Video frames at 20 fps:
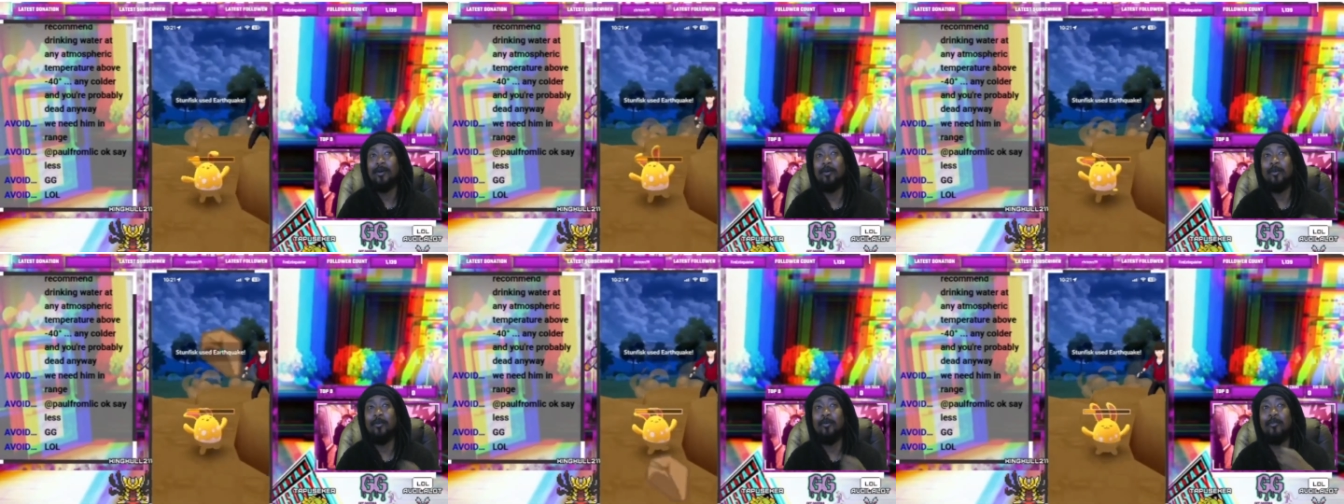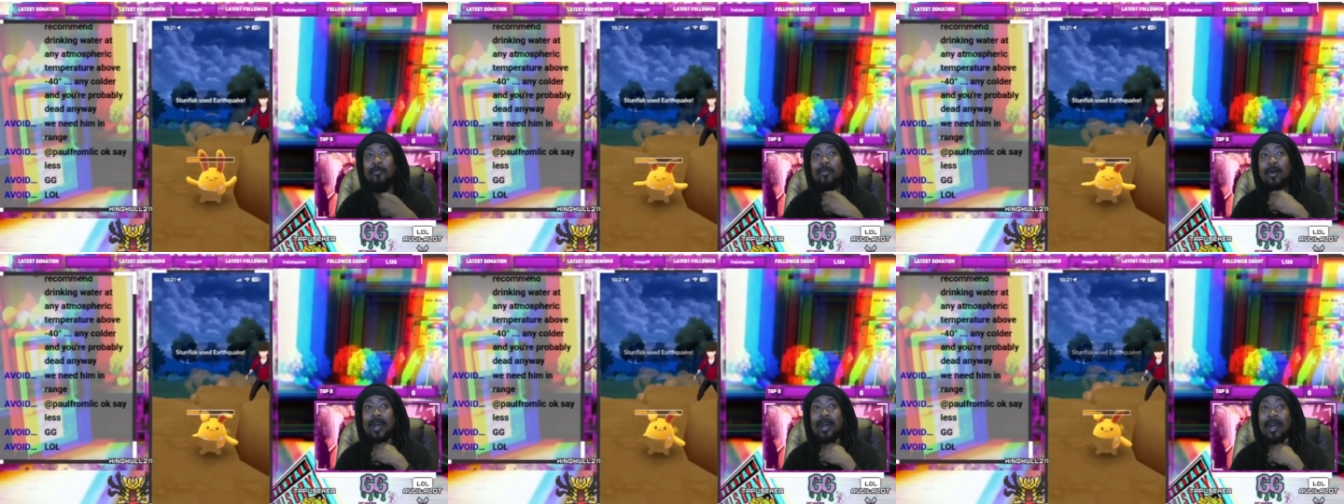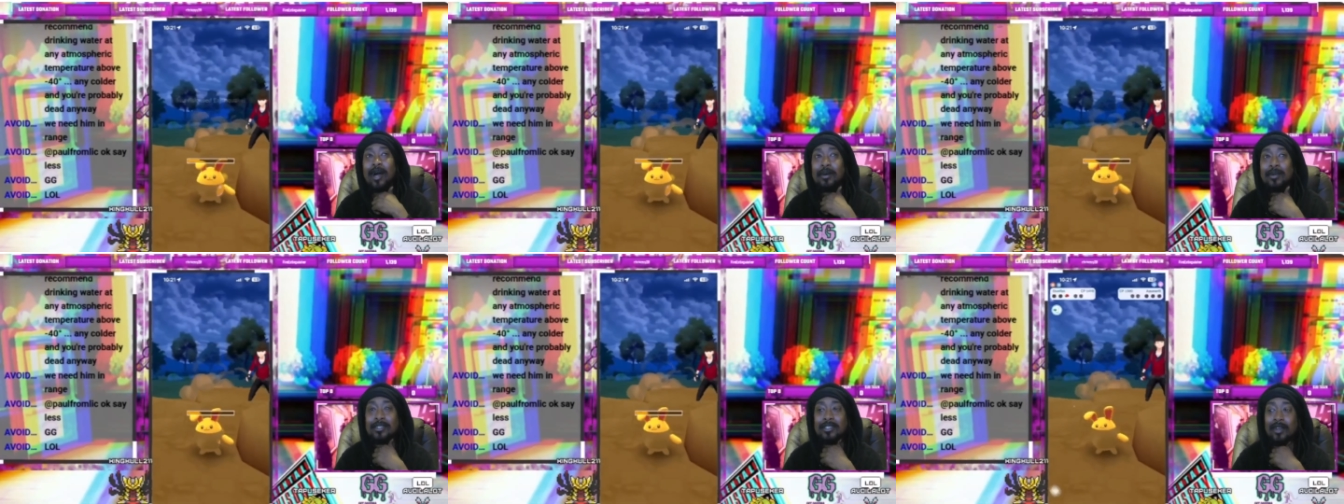by
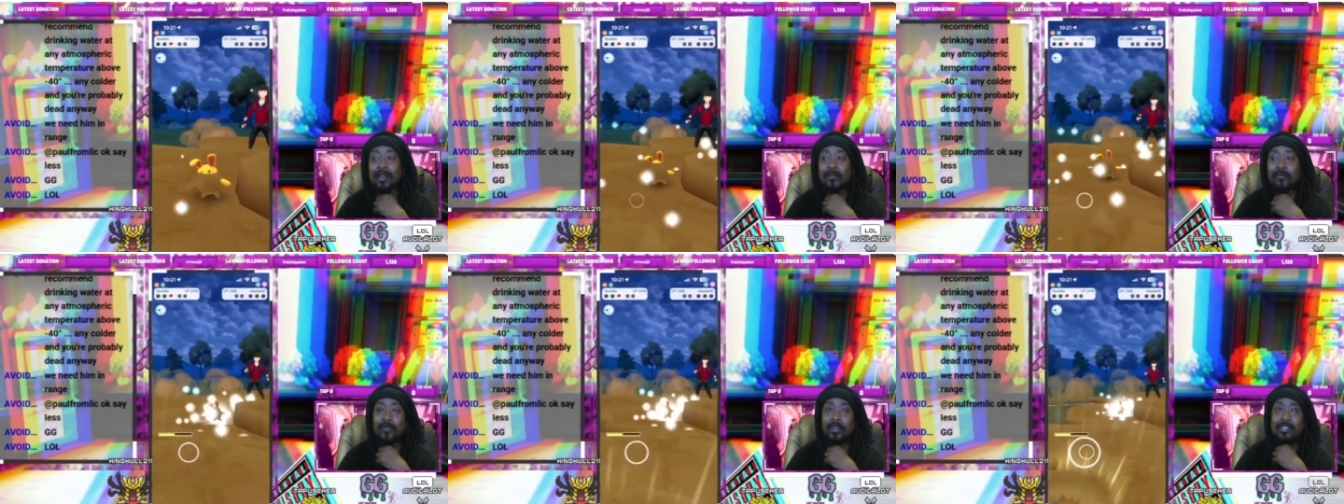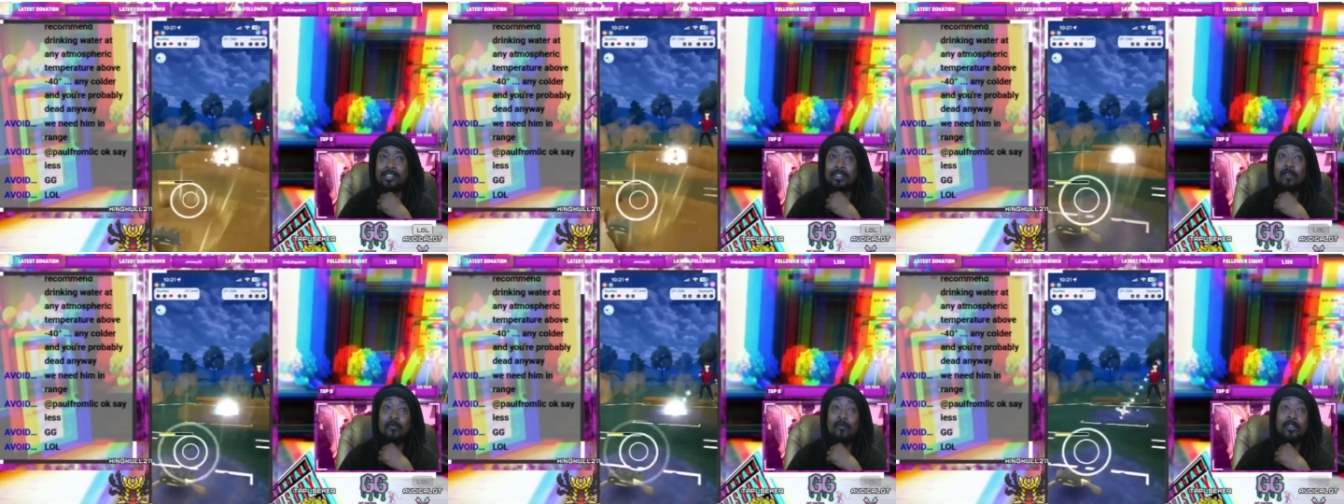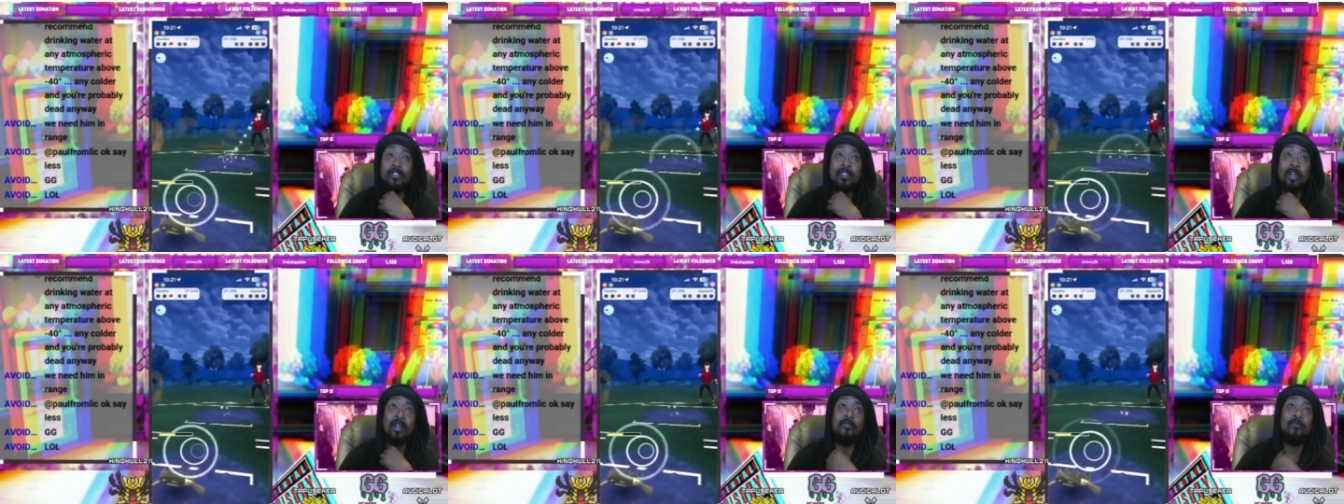our Stunfisk. Stunfisk
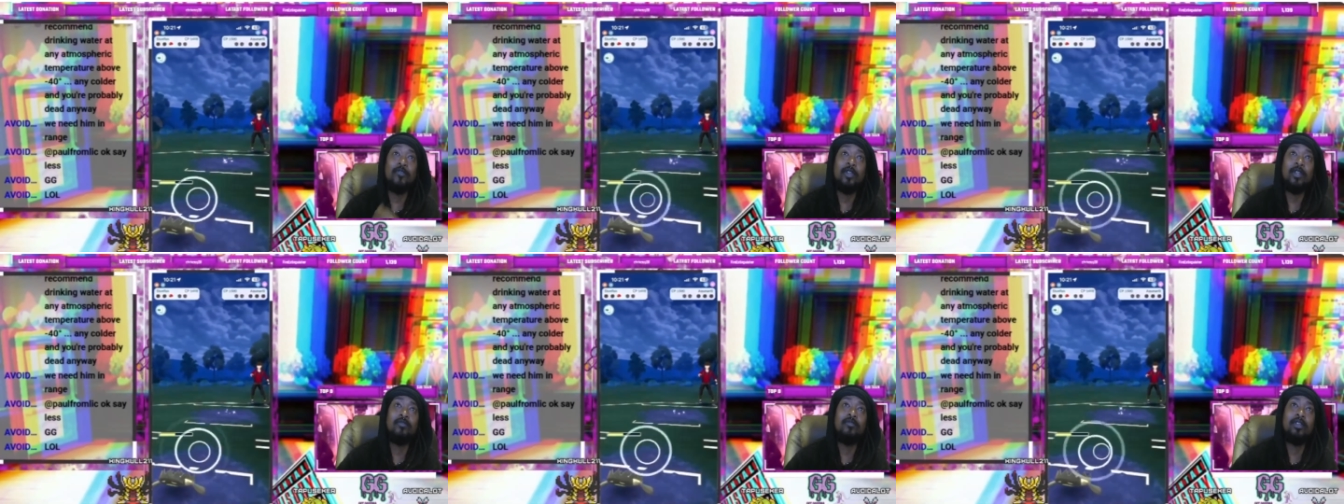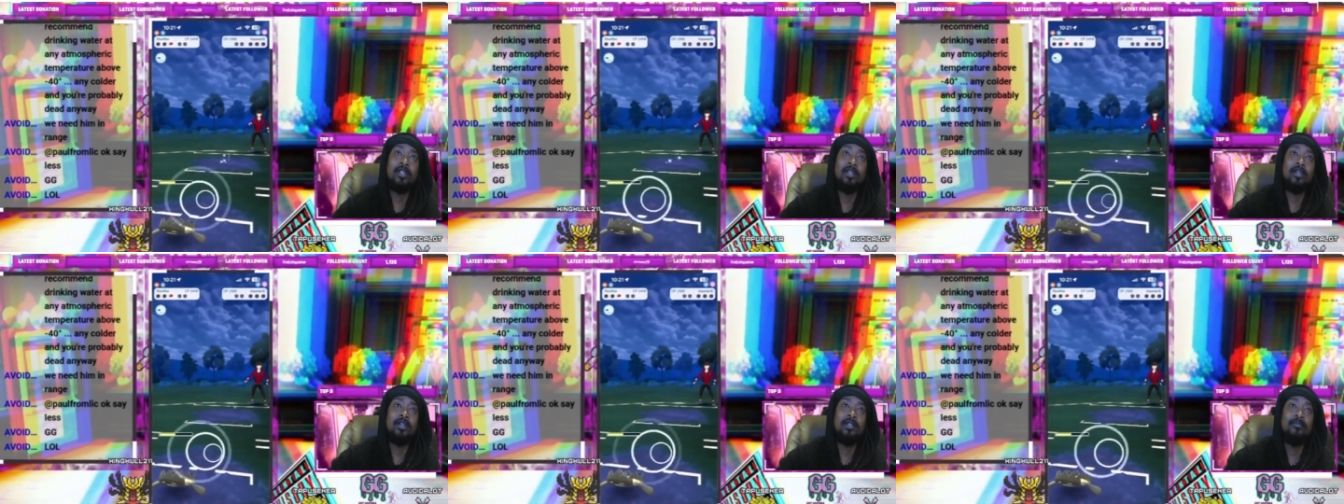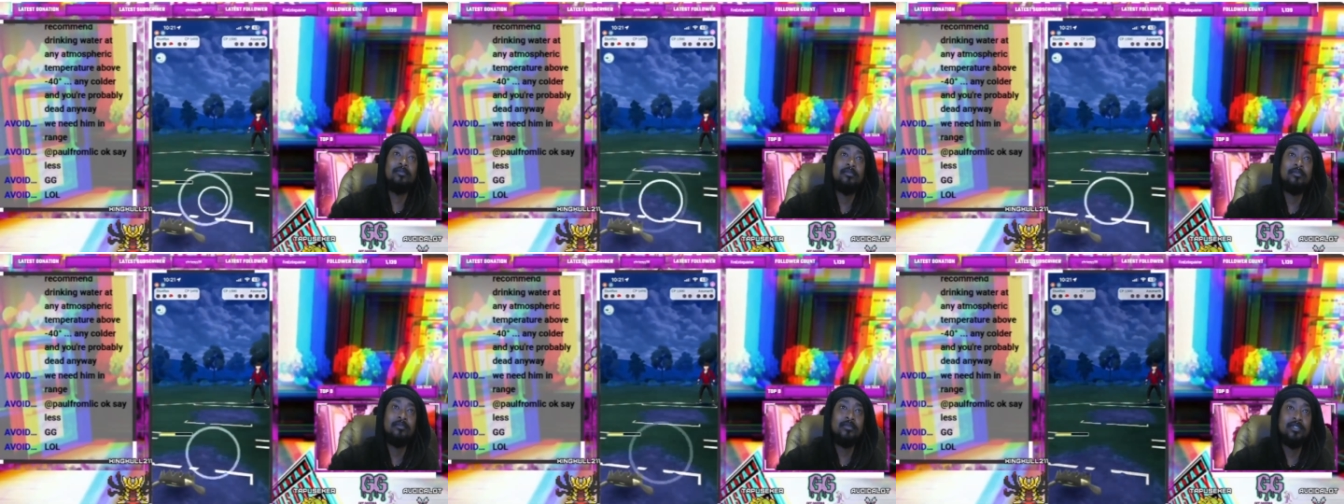started feeling really good.
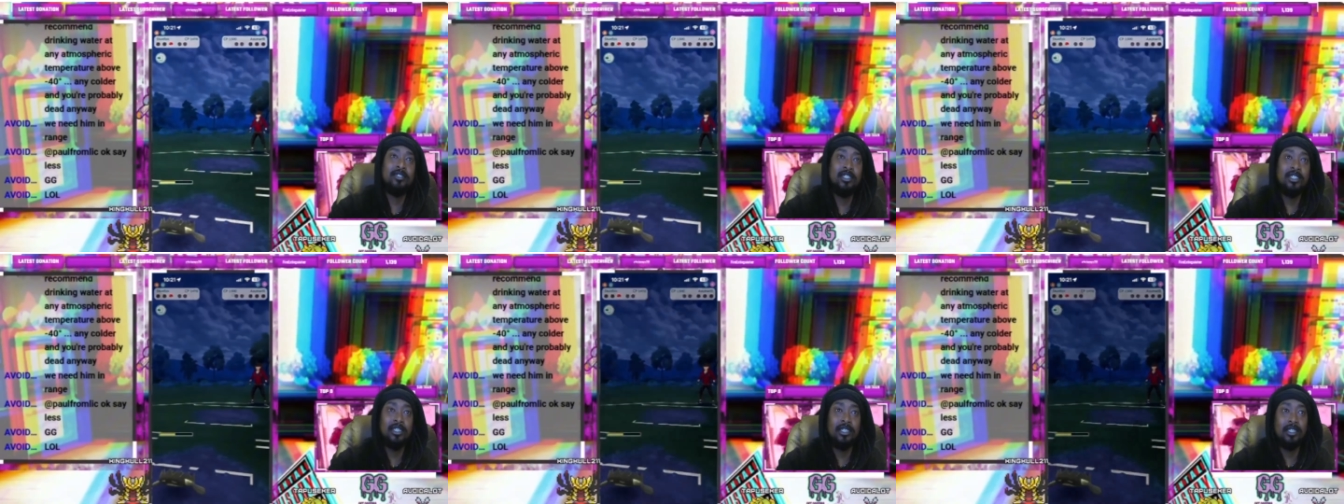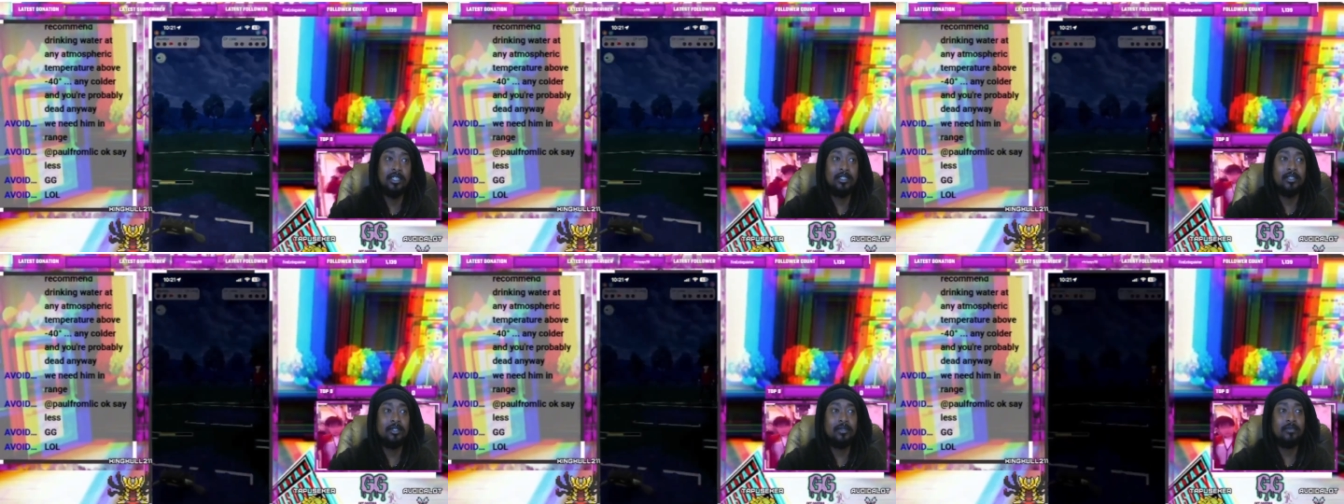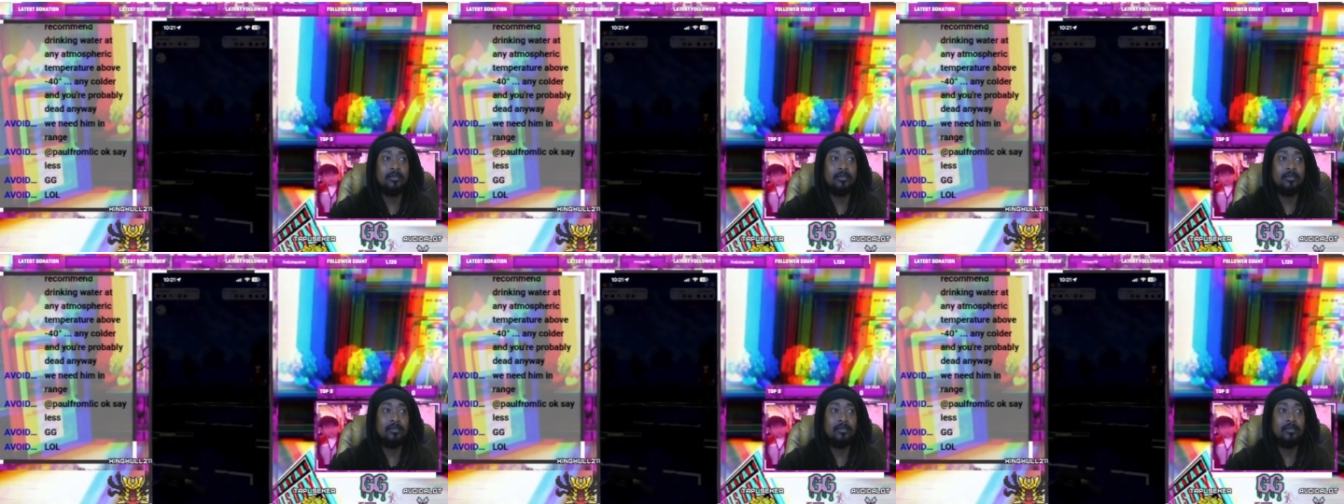GG's.